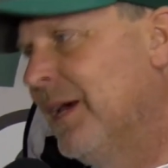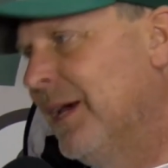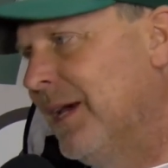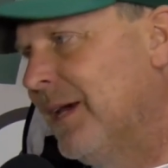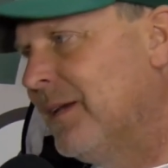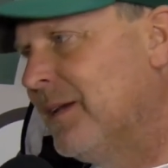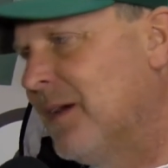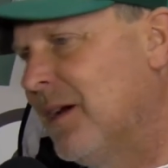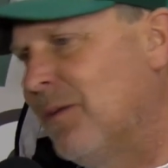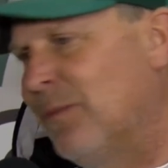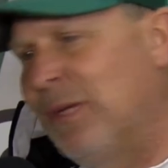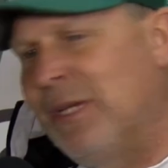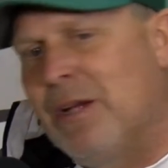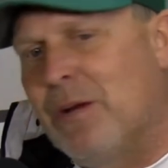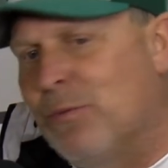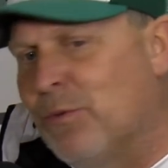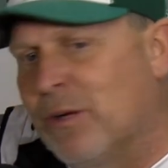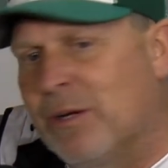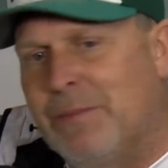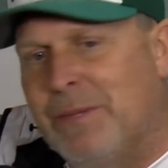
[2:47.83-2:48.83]
And uh, we
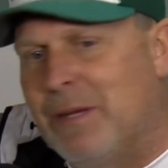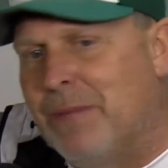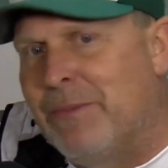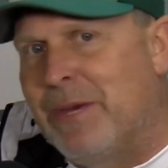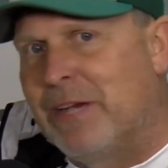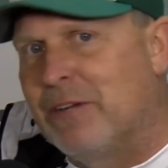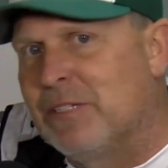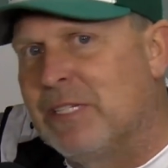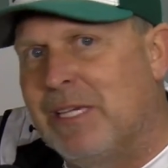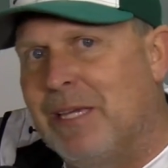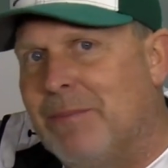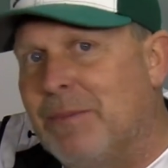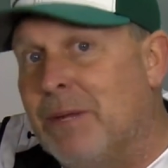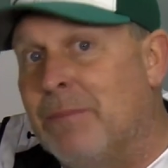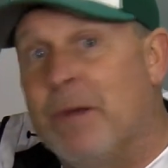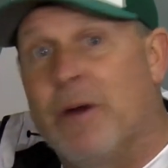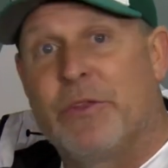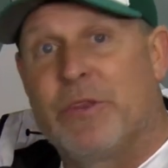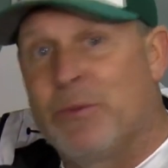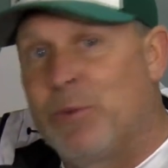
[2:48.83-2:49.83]
know we're going to be a better team in
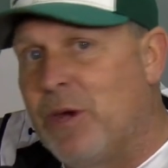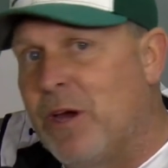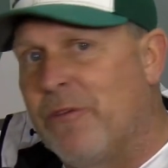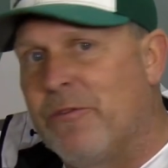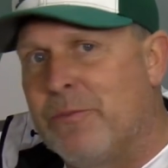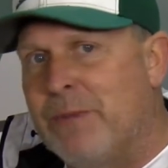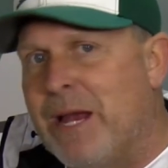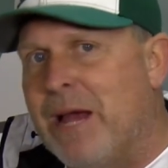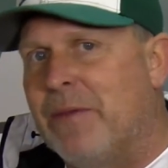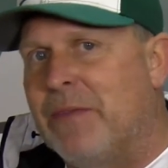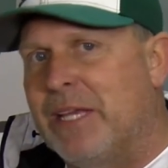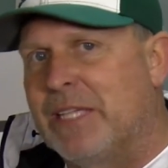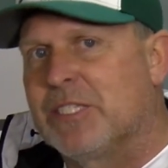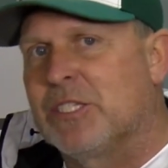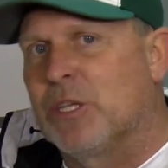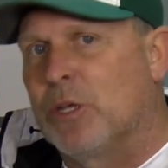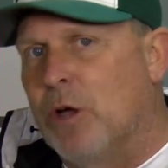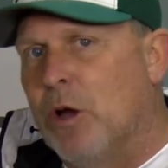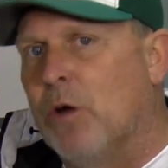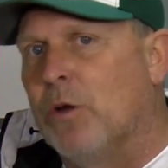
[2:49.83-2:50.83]
a month than we are from now, and
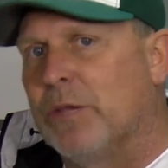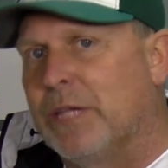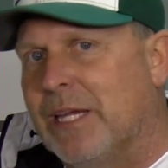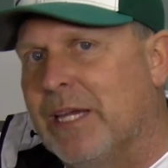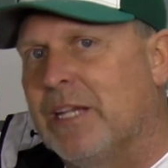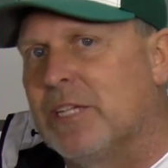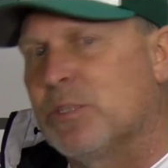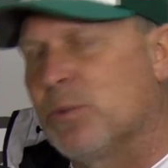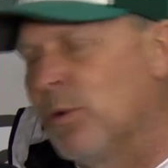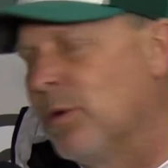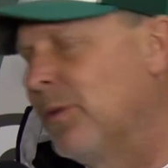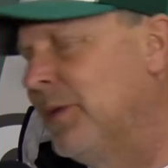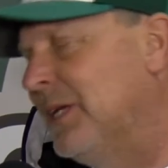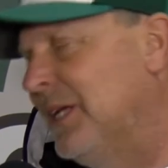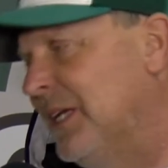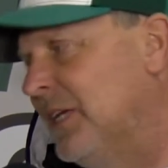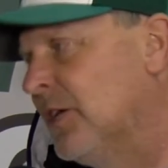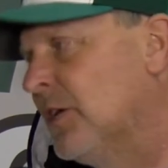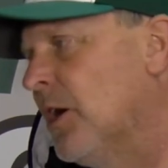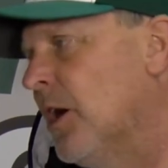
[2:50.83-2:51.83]
that's the goal to get us where we
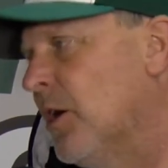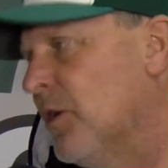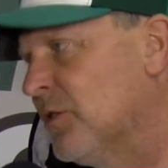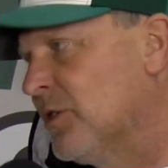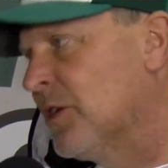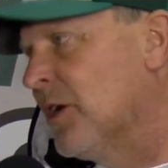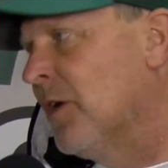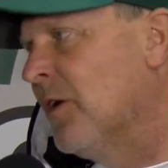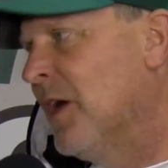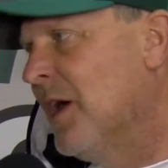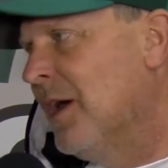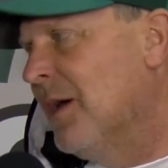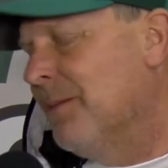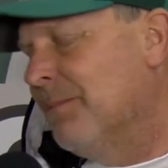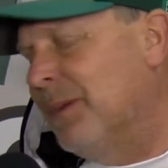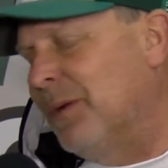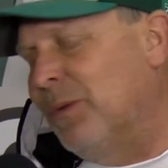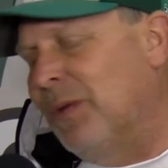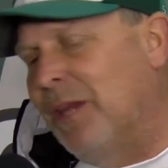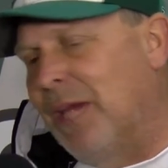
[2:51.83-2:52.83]
need to go. So,
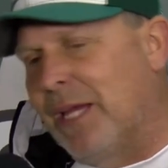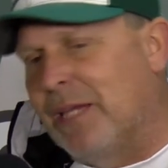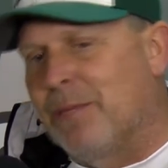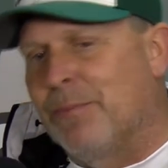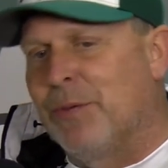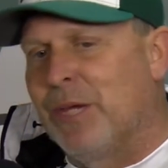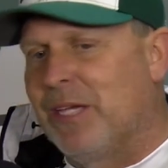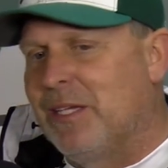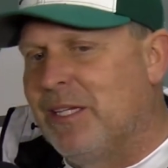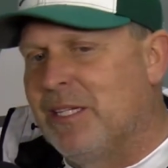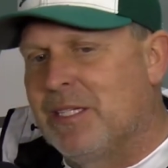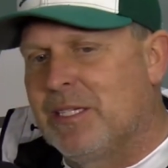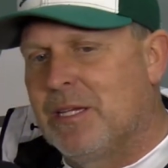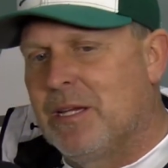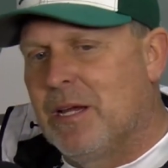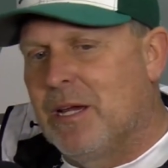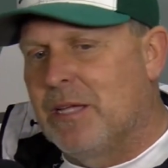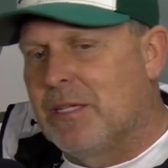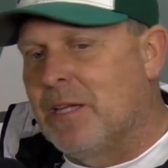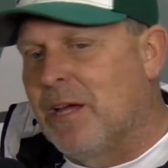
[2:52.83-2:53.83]
but we like to play
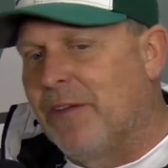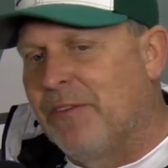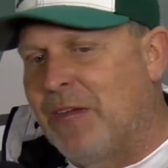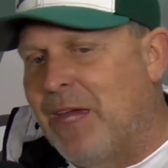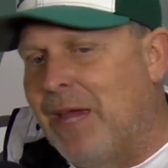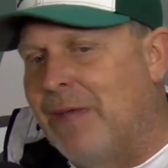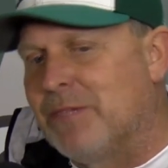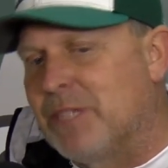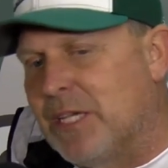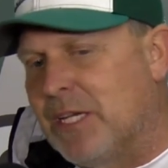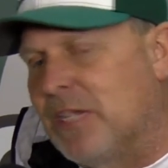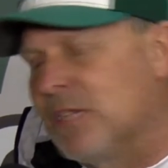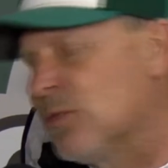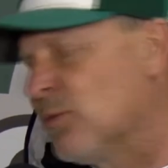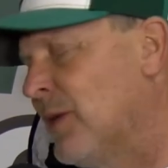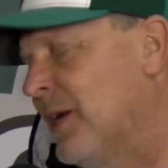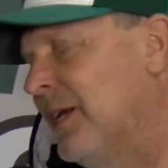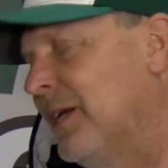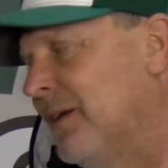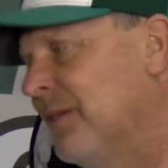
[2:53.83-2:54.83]
these uh, tough games to get
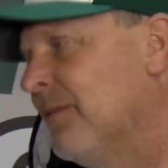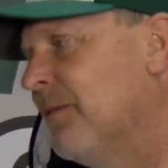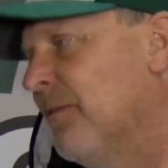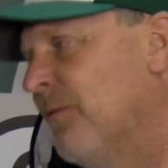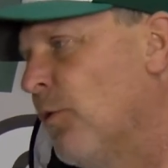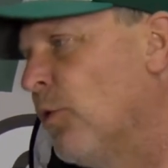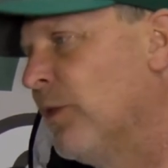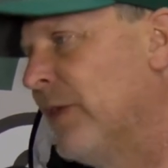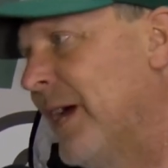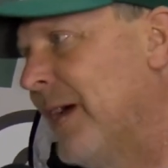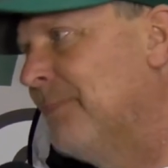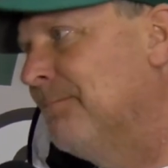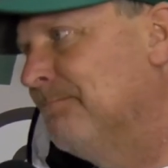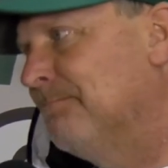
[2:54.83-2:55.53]
us ready for that.